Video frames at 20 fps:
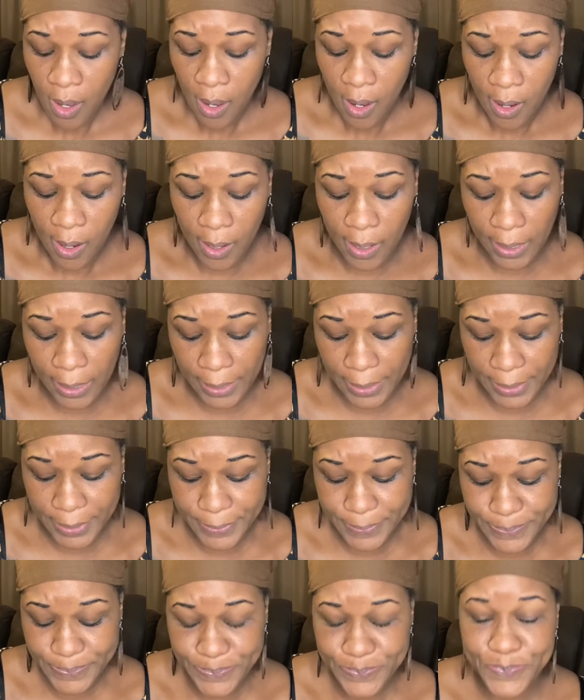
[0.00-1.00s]

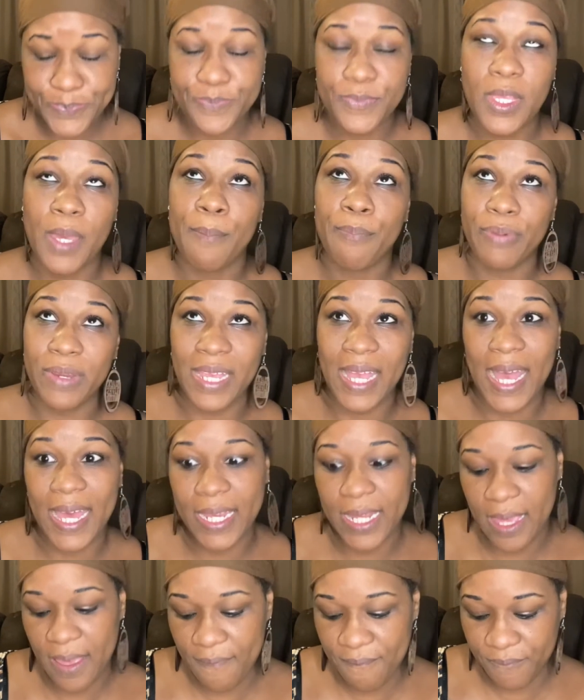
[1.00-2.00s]
Brianna
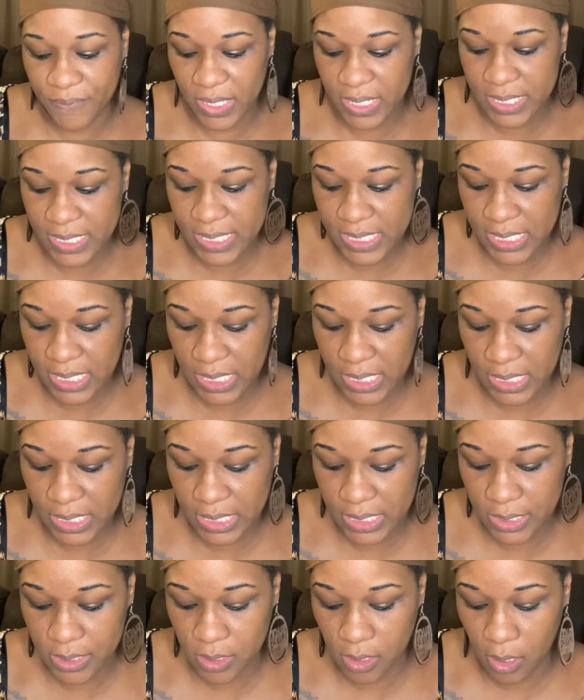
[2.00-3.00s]
and
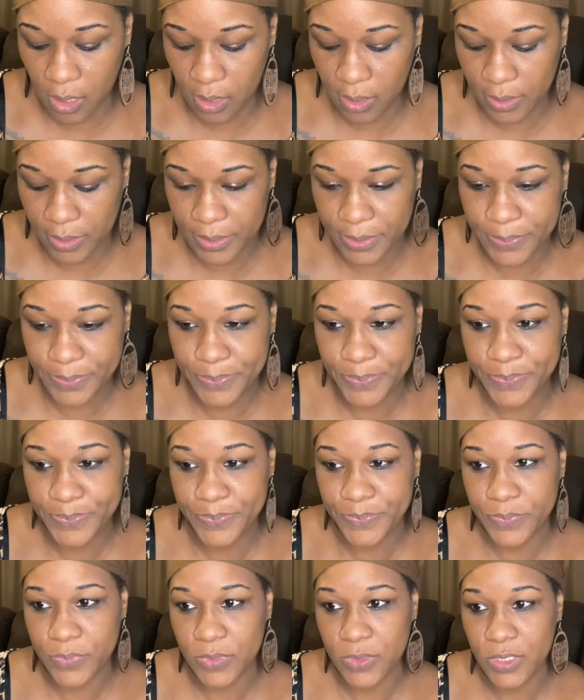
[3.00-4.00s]
Vincent,
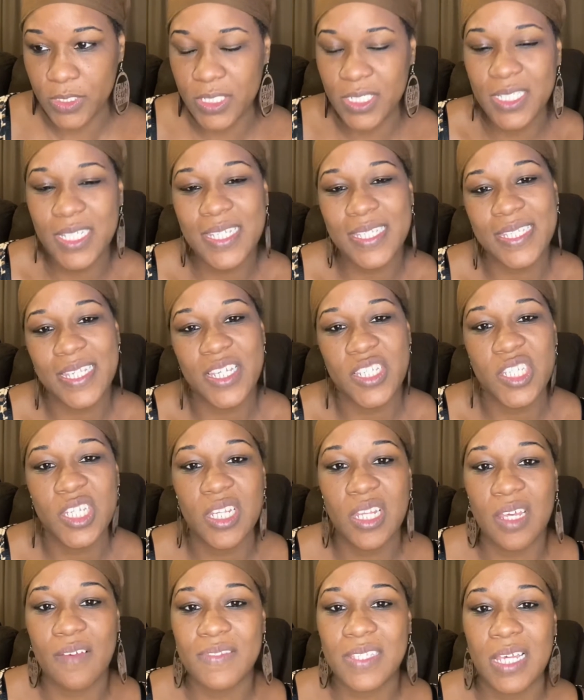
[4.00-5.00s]
she just says she
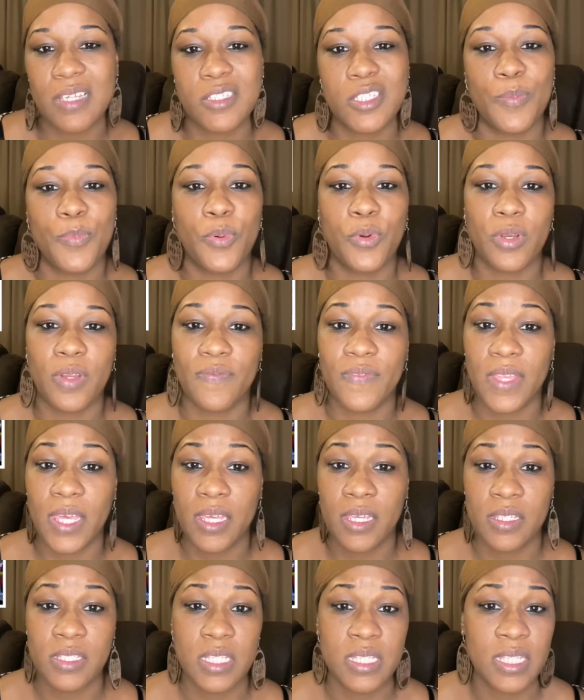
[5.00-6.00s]
loves how supportive that
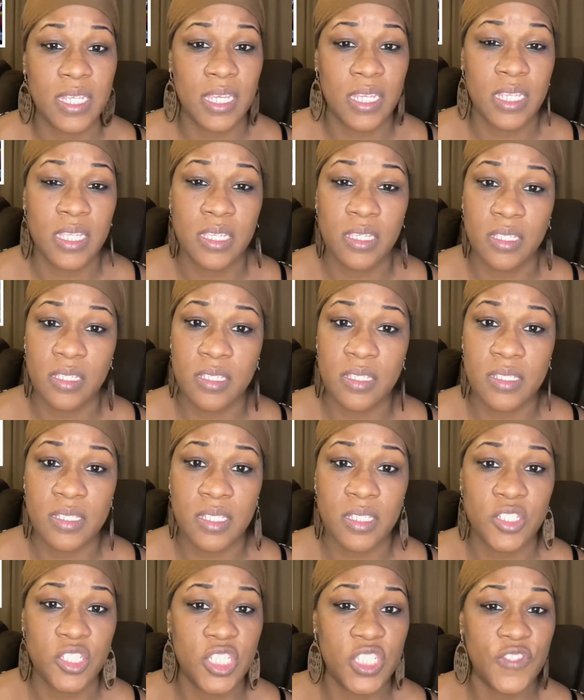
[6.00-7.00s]
he is,
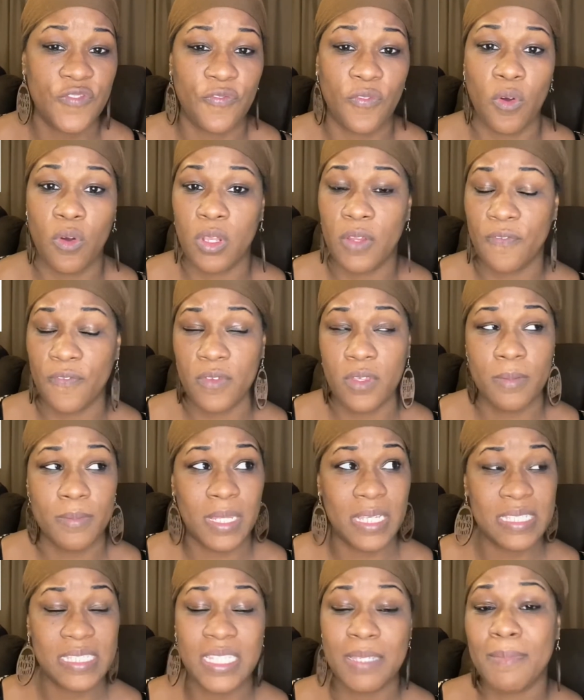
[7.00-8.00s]
and she's falling for him. They
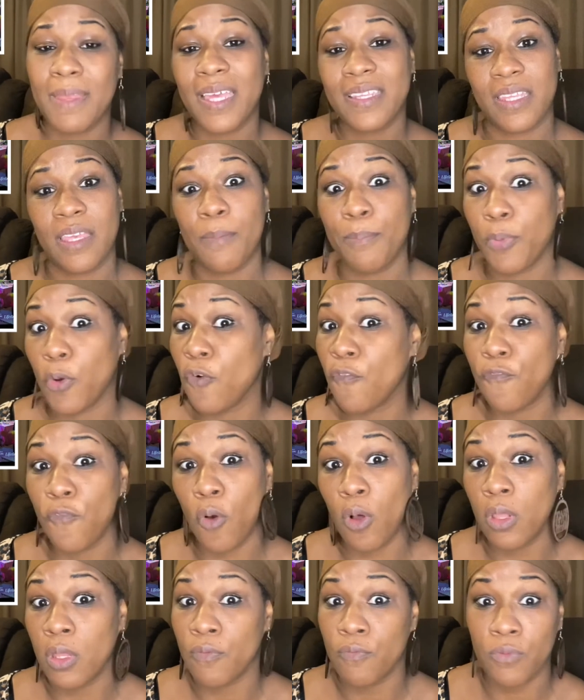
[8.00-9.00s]
seem like they're both
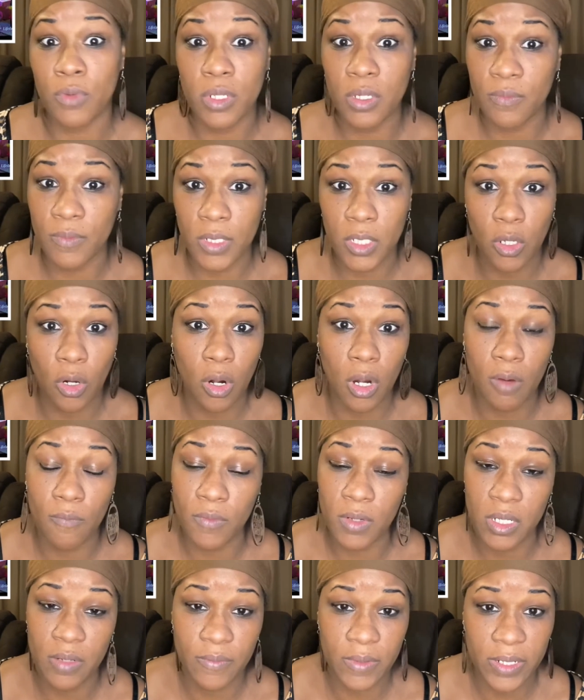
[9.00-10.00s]
falling really, really hard,
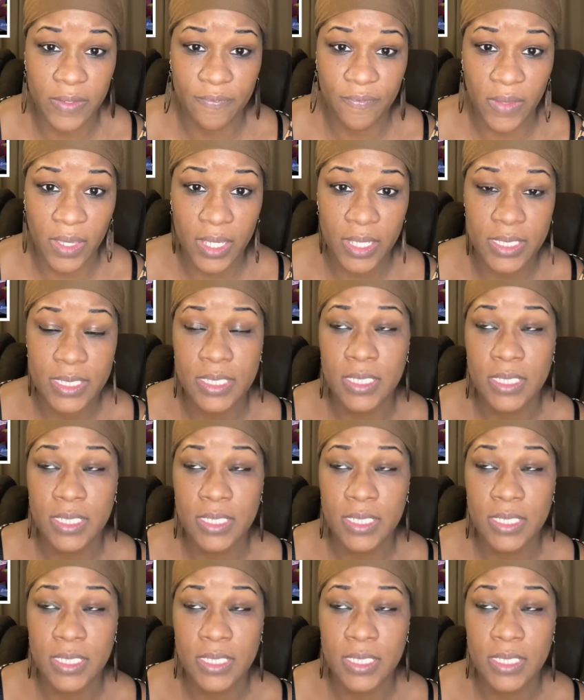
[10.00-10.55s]
really, really fast.